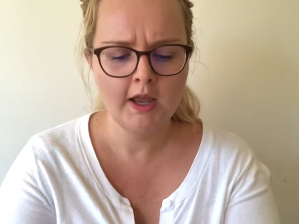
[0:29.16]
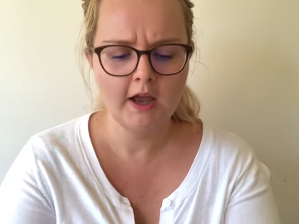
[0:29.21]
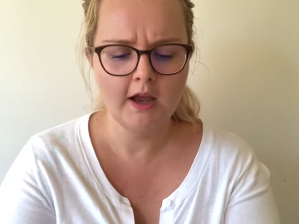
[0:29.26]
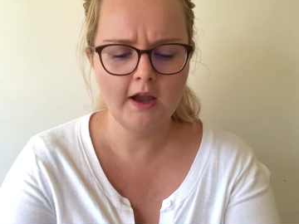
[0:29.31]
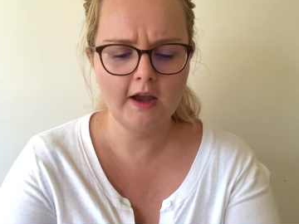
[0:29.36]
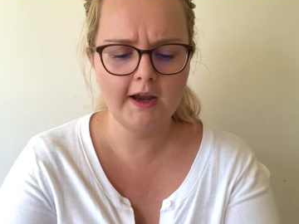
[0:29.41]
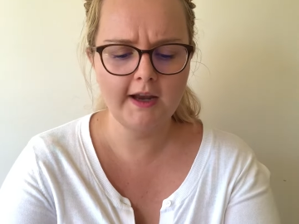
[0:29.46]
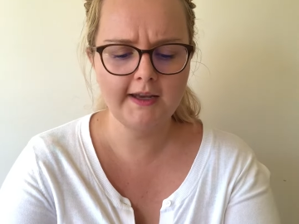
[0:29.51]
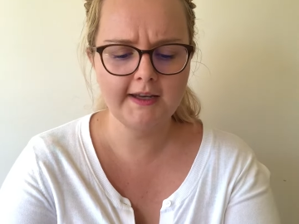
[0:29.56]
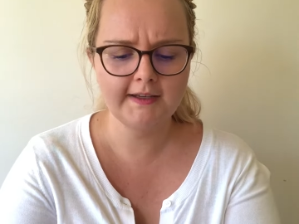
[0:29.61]

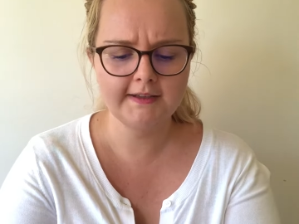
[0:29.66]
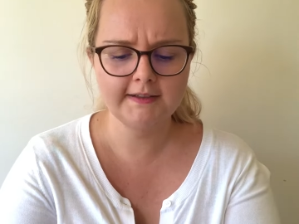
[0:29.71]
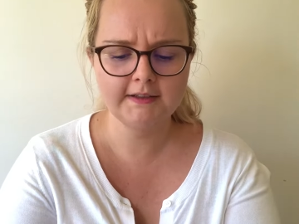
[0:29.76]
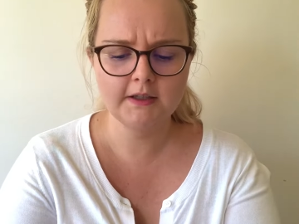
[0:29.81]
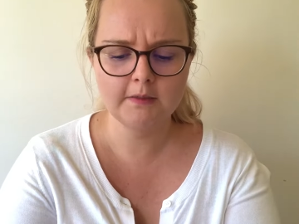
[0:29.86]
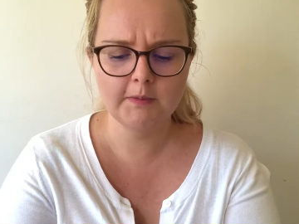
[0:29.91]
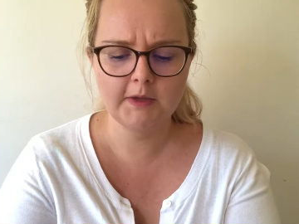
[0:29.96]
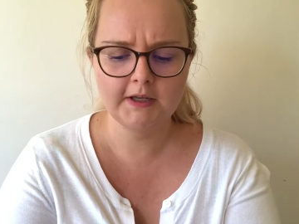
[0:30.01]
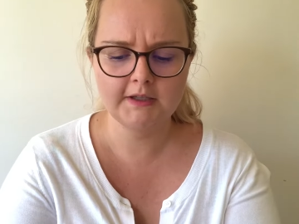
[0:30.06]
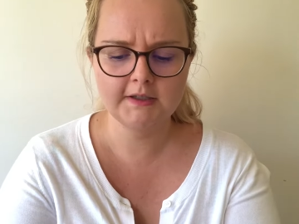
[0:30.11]
I need
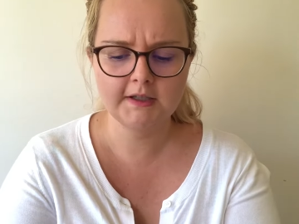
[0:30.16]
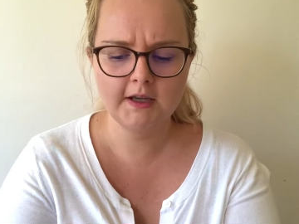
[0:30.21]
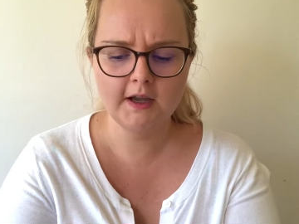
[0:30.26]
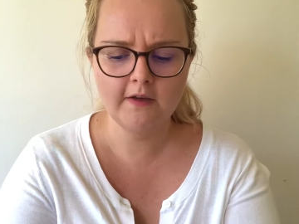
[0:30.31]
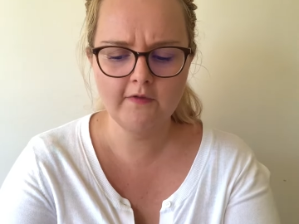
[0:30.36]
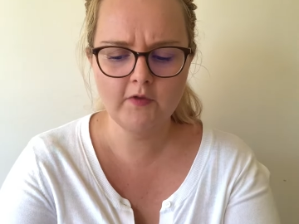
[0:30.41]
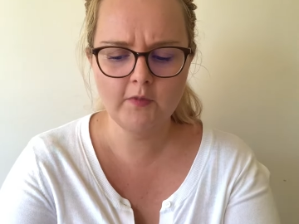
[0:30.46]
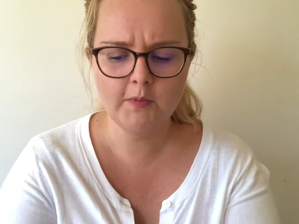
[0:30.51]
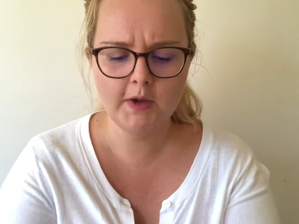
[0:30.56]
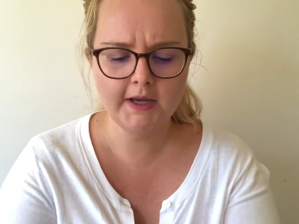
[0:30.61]
something to
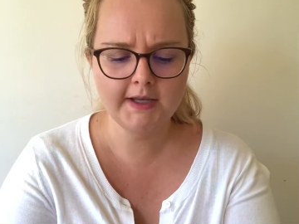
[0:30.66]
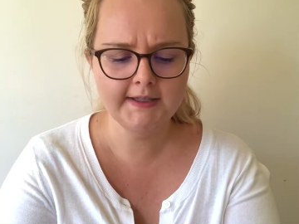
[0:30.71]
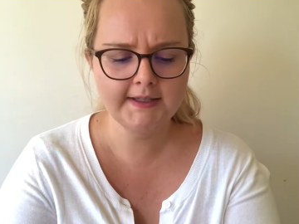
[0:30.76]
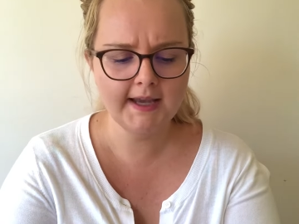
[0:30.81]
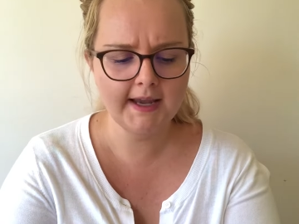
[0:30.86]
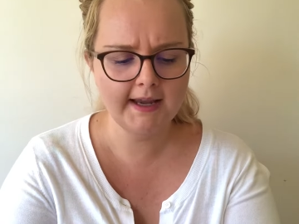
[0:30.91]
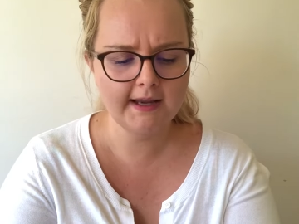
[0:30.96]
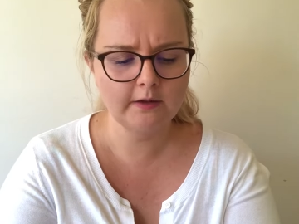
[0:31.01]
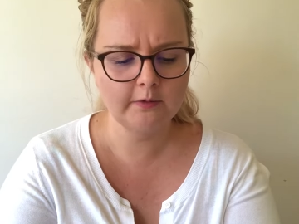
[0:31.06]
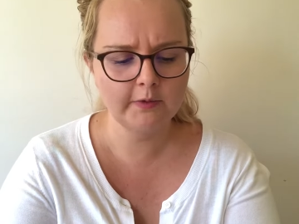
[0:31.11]
cover my
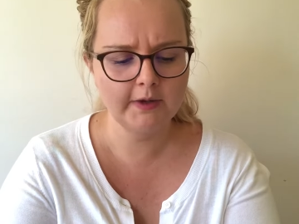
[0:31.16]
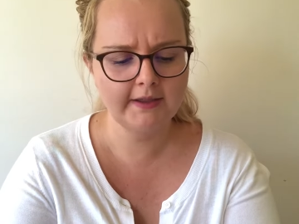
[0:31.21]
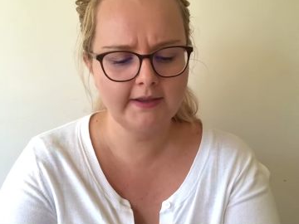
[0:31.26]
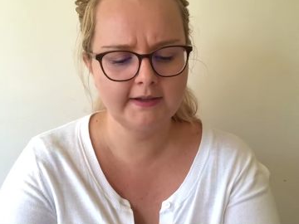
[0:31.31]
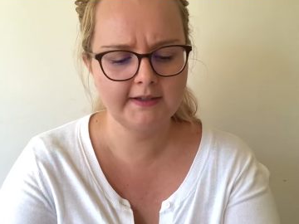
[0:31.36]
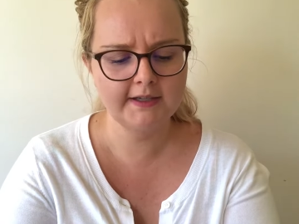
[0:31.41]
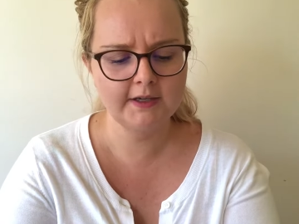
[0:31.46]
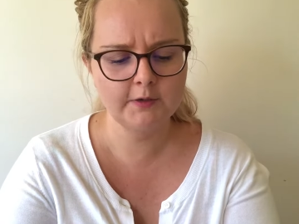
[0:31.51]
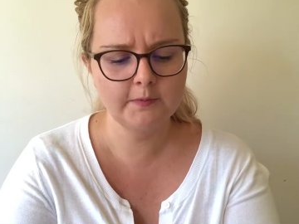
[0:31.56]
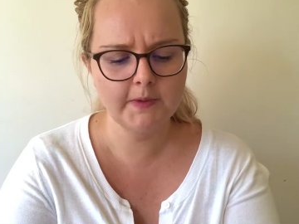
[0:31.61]
tail with
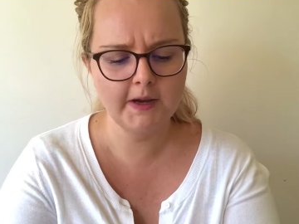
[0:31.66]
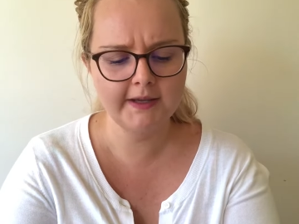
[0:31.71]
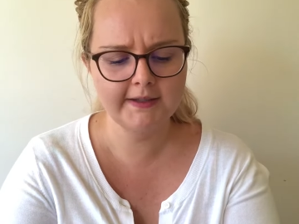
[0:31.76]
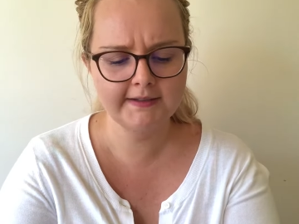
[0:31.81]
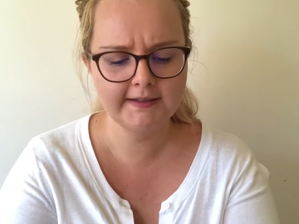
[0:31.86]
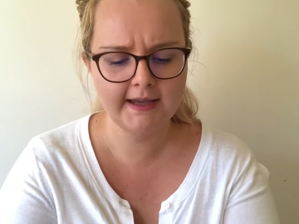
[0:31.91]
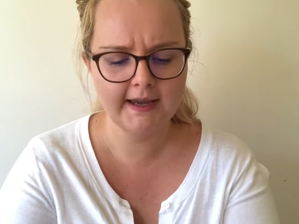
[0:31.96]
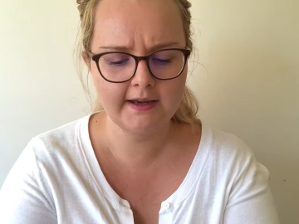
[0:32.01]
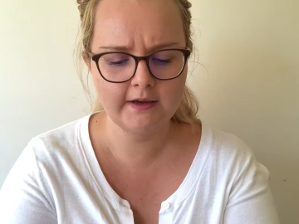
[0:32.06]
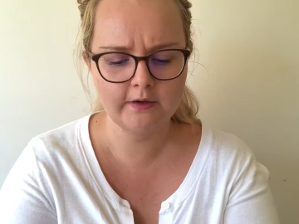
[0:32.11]
until my
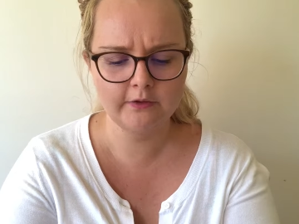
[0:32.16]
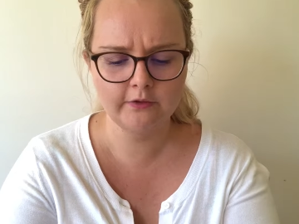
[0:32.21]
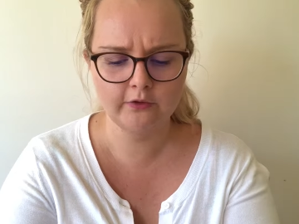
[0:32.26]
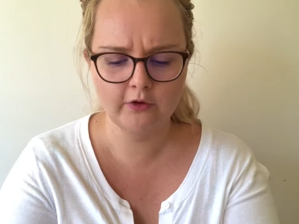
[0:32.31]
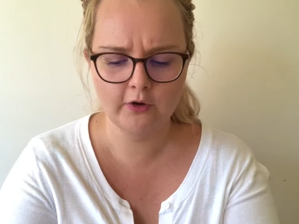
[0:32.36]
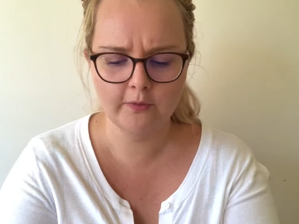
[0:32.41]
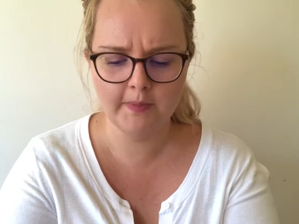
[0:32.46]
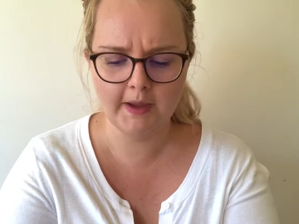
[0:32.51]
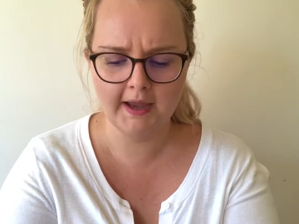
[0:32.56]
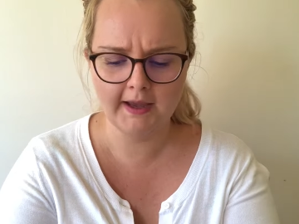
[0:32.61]
scales
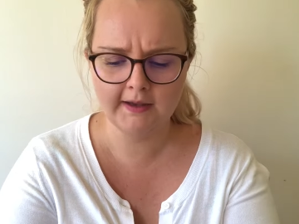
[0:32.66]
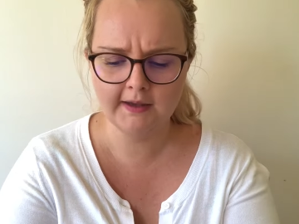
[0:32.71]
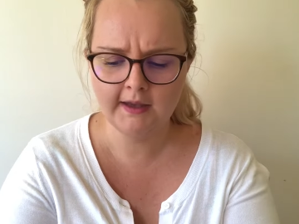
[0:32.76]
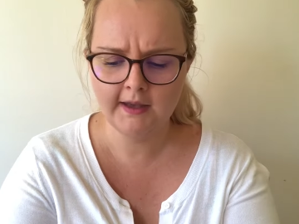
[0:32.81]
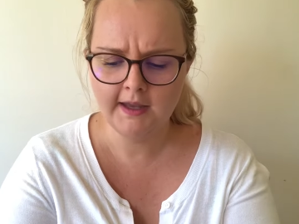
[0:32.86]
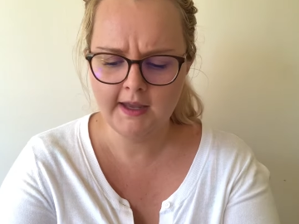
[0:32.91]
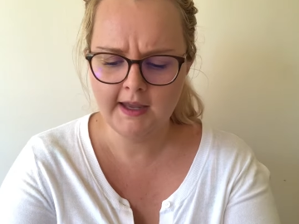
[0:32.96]
grow back.